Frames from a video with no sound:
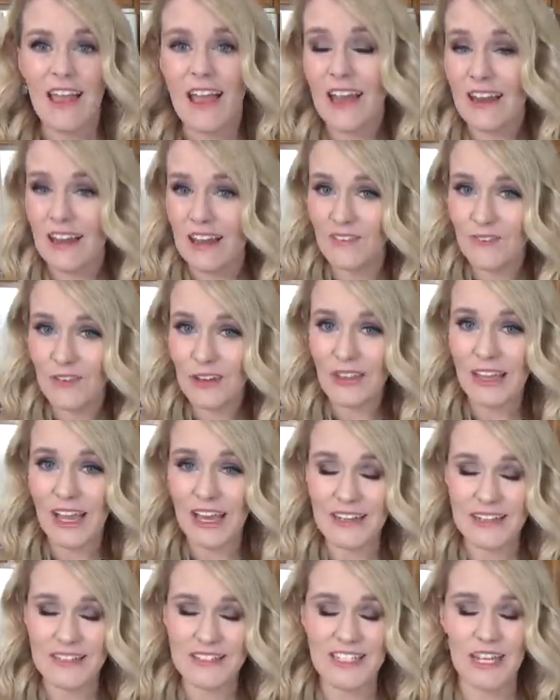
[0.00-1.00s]
And if you'd
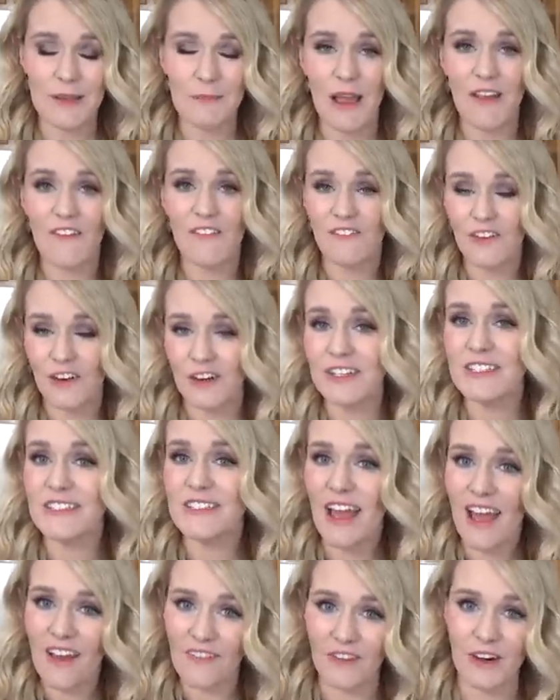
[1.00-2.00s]
like to see my
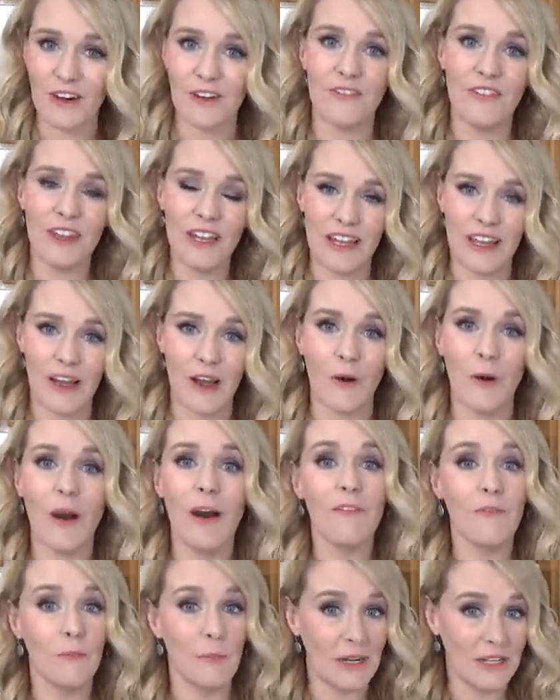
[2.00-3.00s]
first ever video
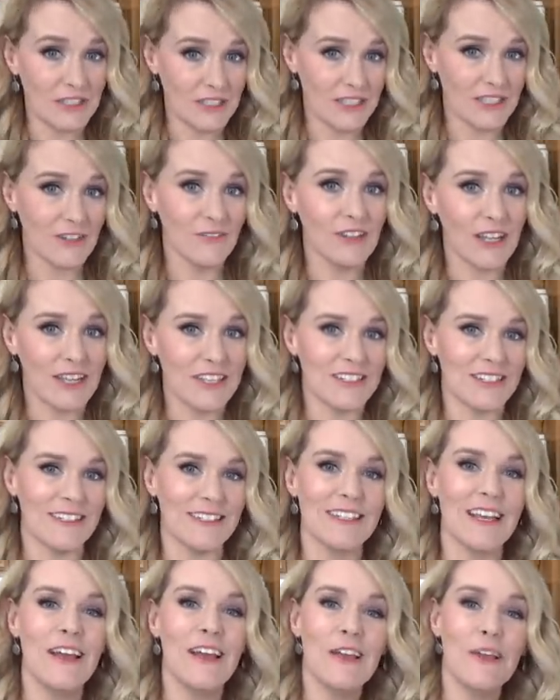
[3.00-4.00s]
of bunches of
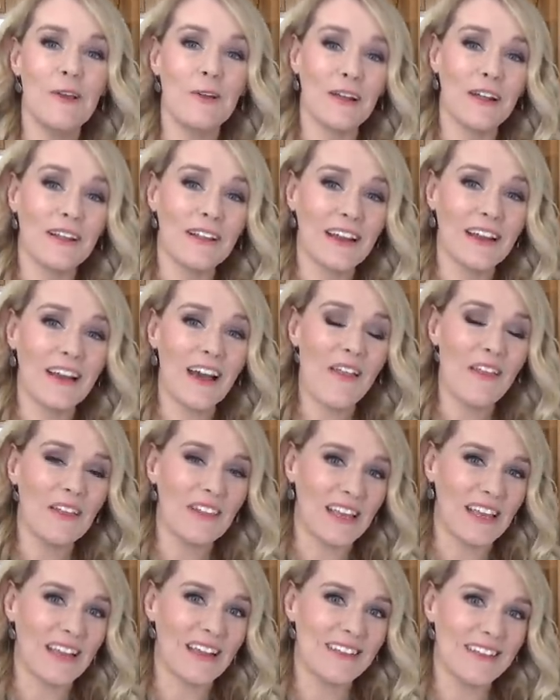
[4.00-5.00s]
lunches, you can click on
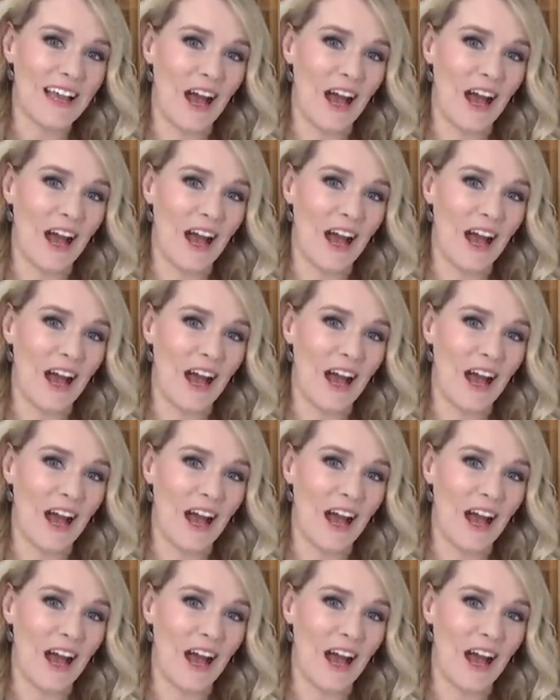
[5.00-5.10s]
the link